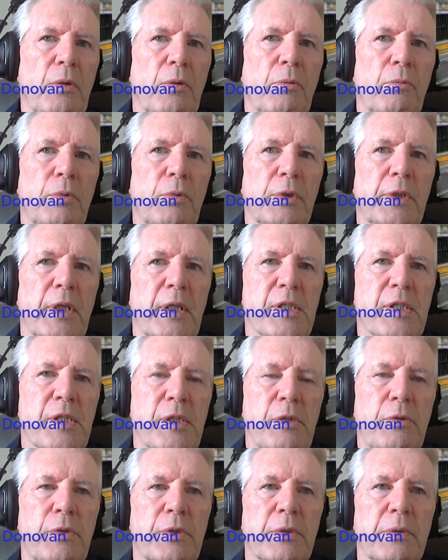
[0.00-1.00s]
Would that
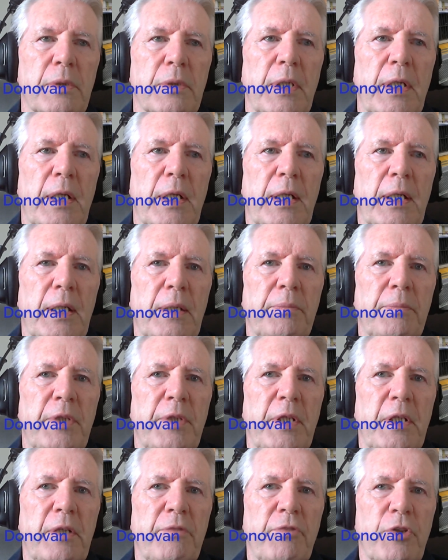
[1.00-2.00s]
suit
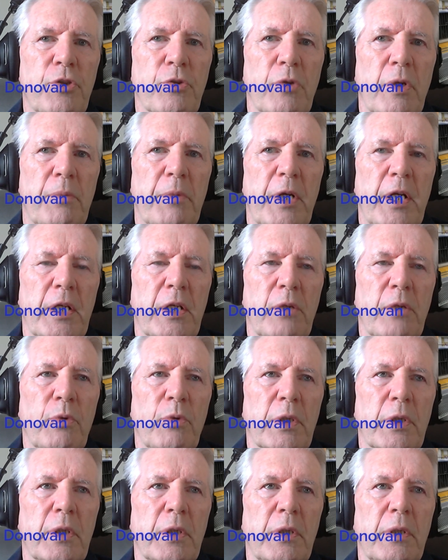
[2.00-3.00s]
the individual American
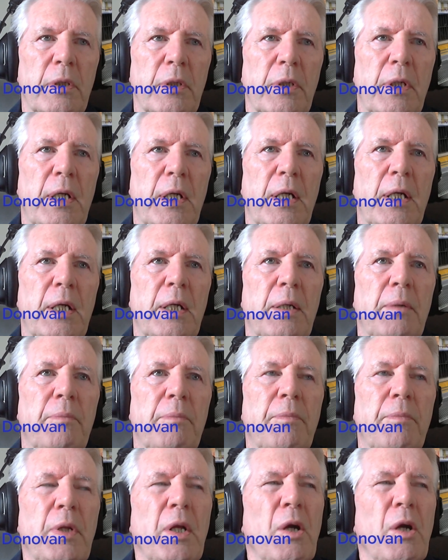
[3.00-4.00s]
worker?
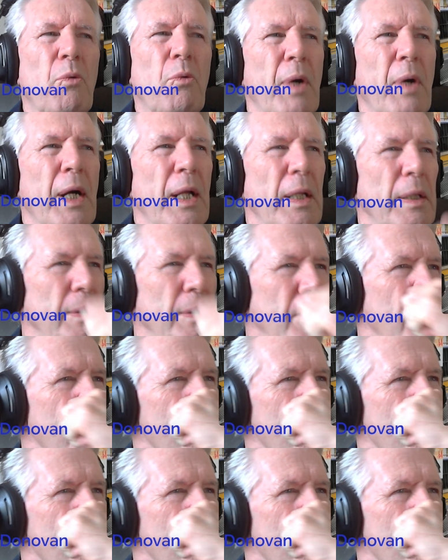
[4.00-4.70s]
Well,